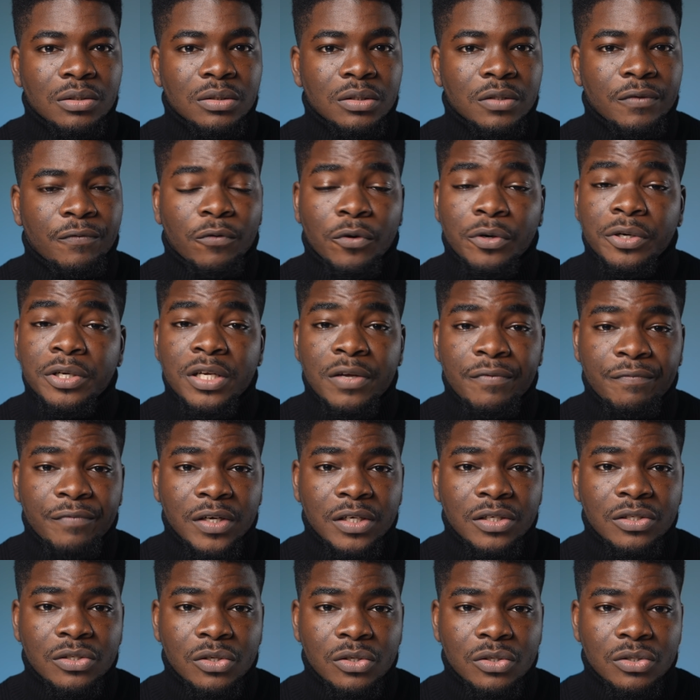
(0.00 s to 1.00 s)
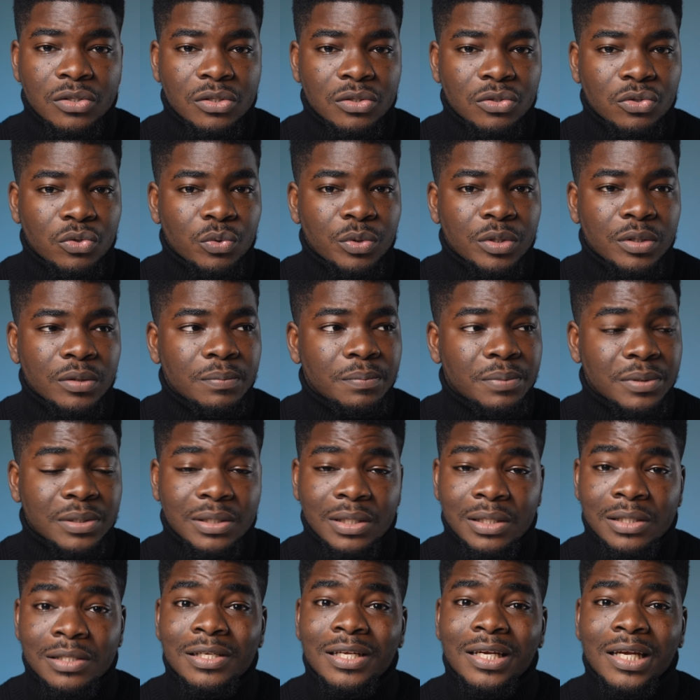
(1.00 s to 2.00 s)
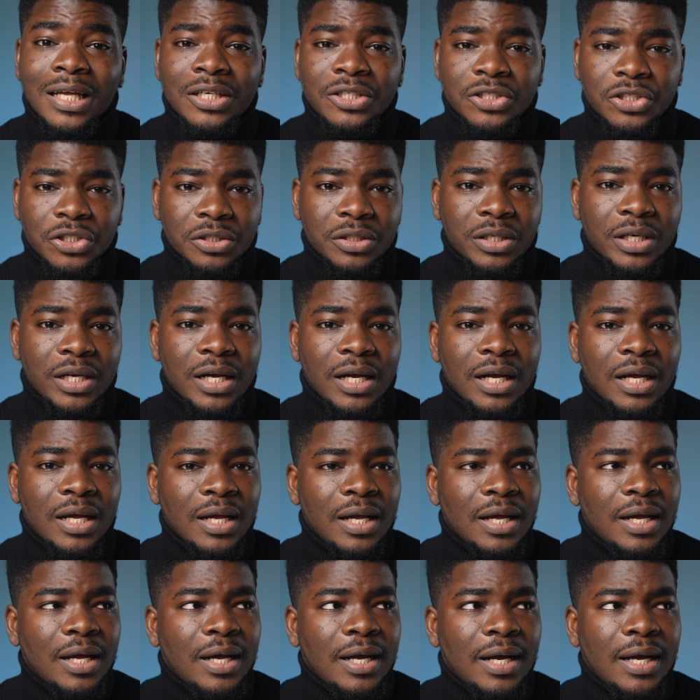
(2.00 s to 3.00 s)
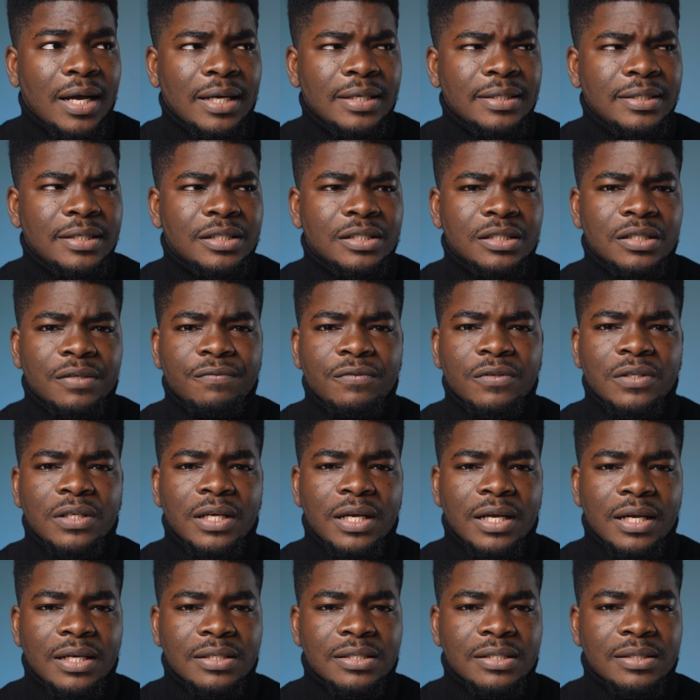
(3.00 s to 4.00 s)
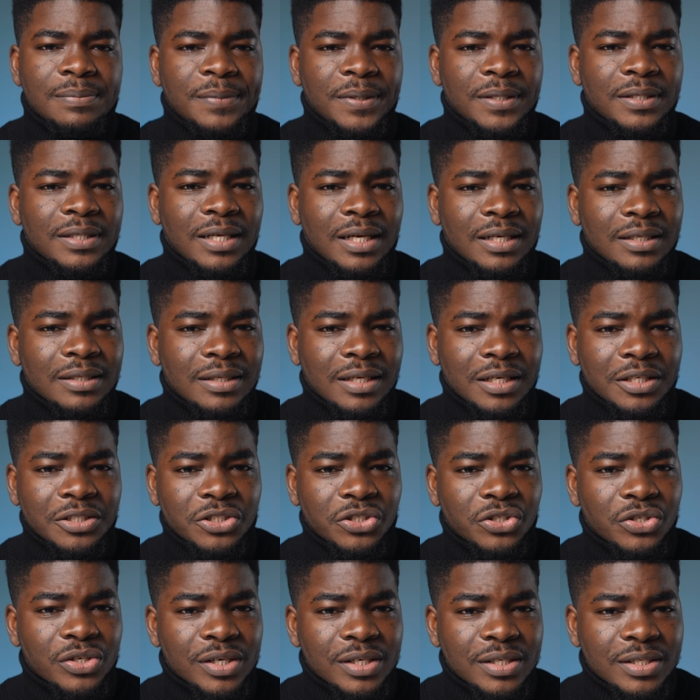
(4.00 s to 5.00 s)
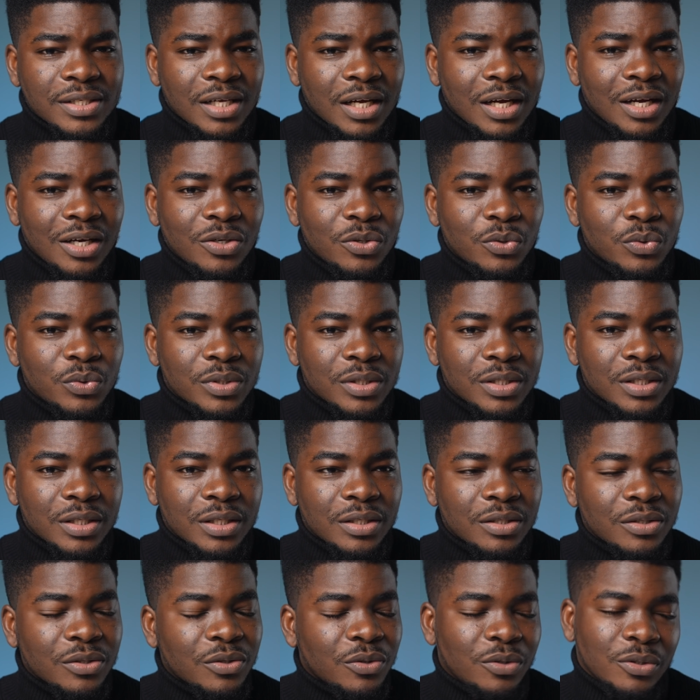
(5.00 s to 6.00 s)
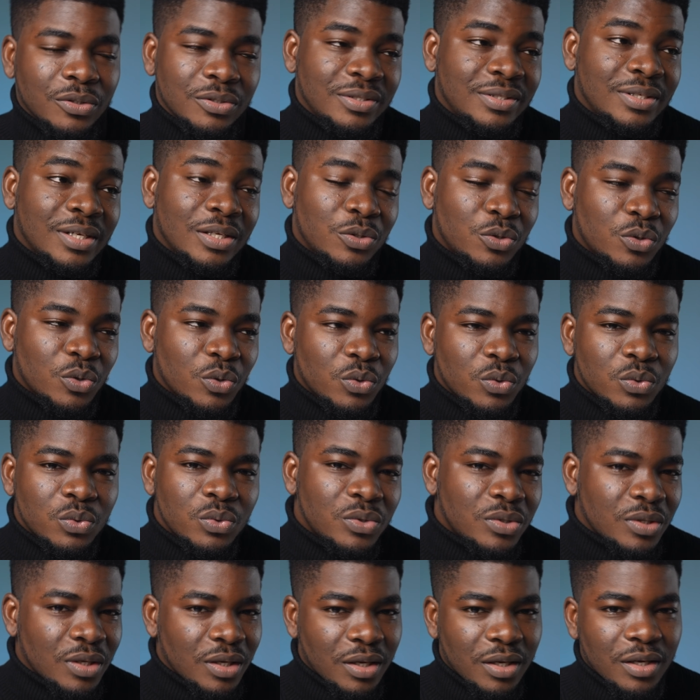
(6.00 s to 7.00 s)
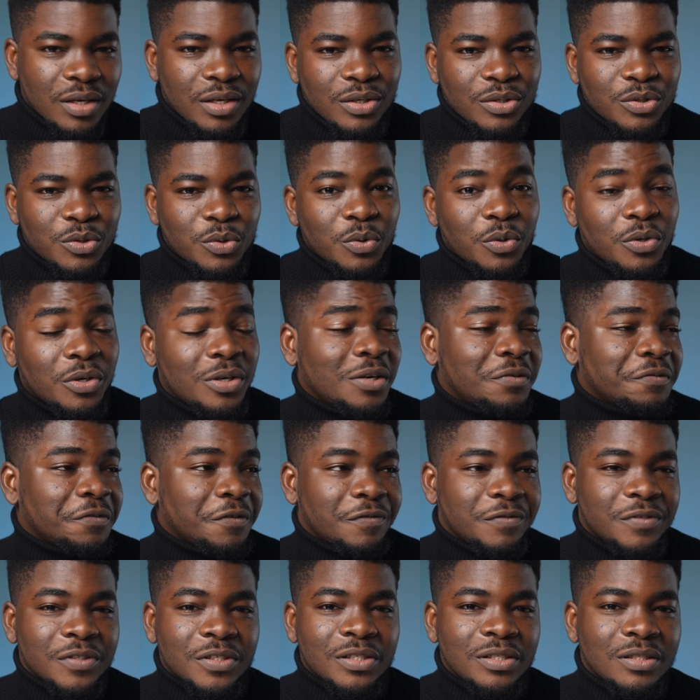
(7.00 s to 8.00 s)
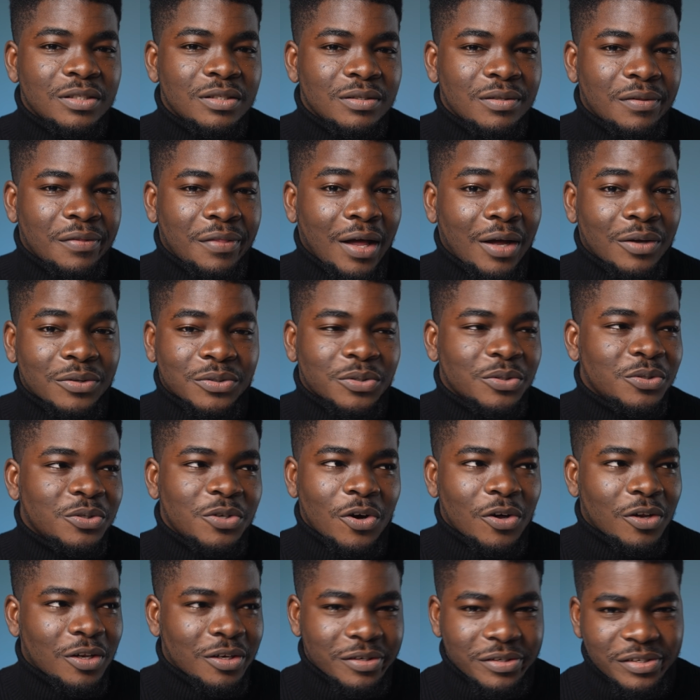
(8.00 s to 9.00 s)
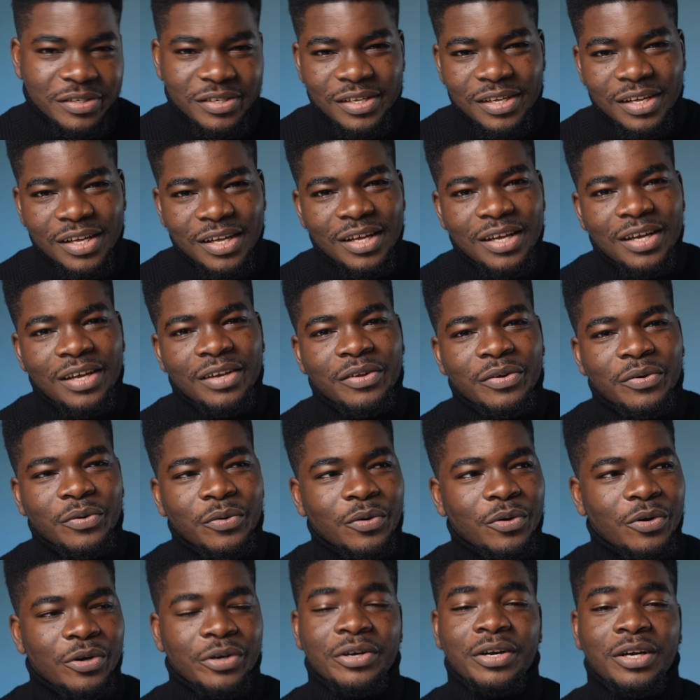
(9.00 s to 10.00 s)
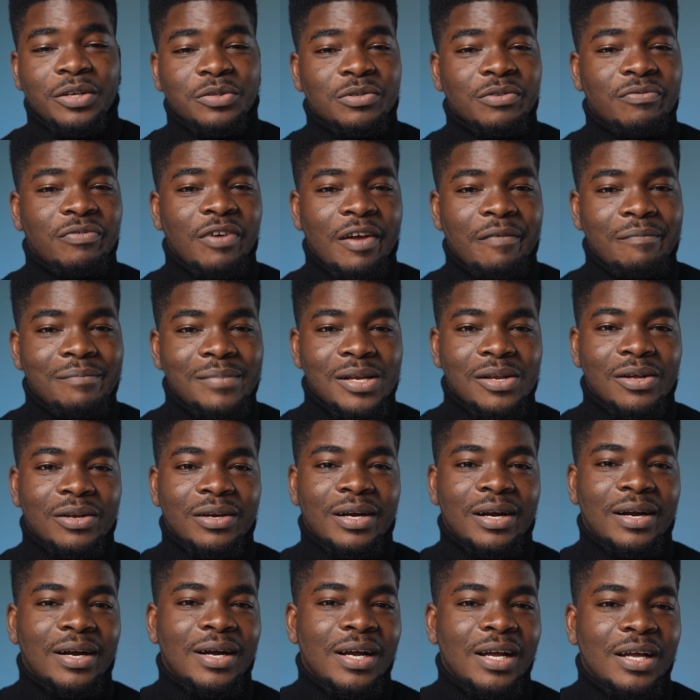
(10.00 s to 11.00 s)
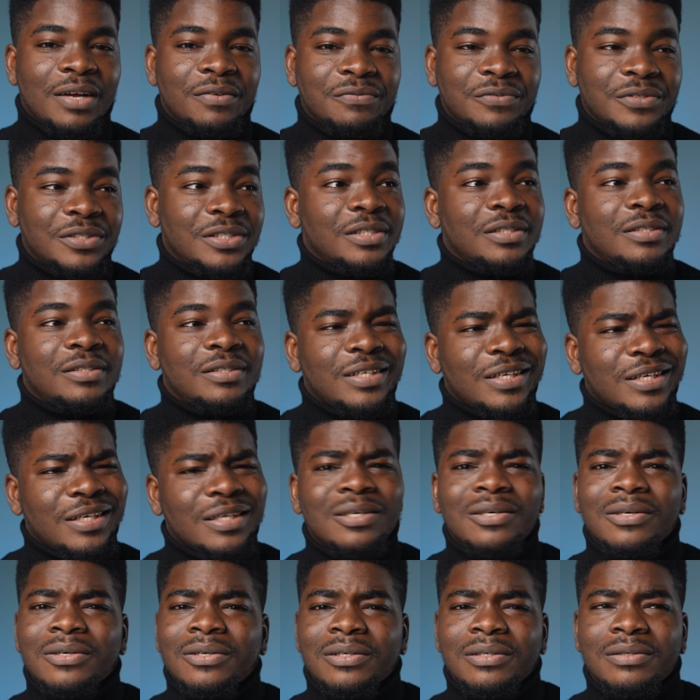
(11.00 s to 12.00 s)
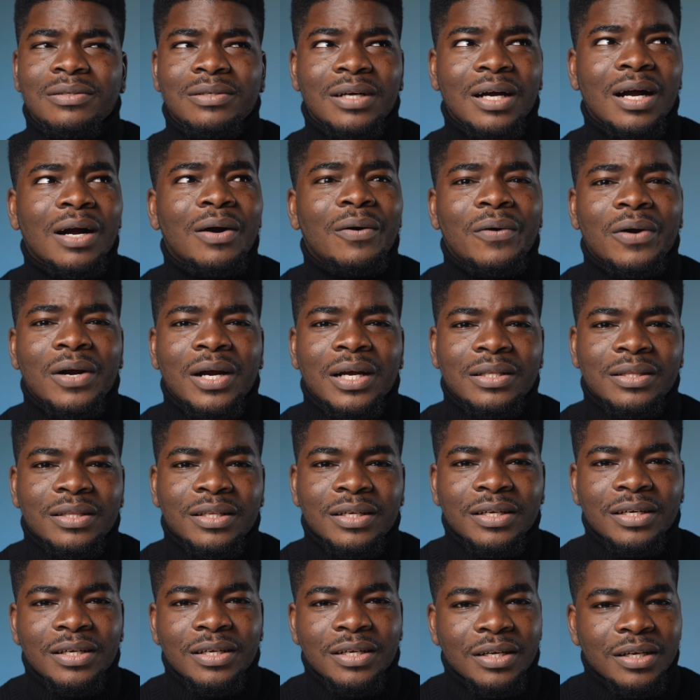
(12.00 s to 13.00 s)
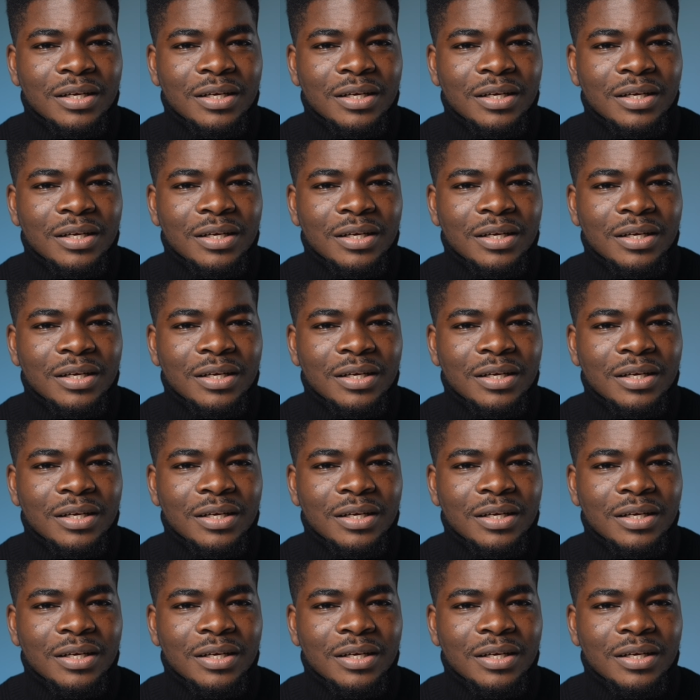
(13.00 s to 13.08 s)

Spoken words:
foreign investors doing business in Nigeria. And there's even the estimate that Nigerians are losing or set to lose $250,000, or 125 million naira every day or hour, I think,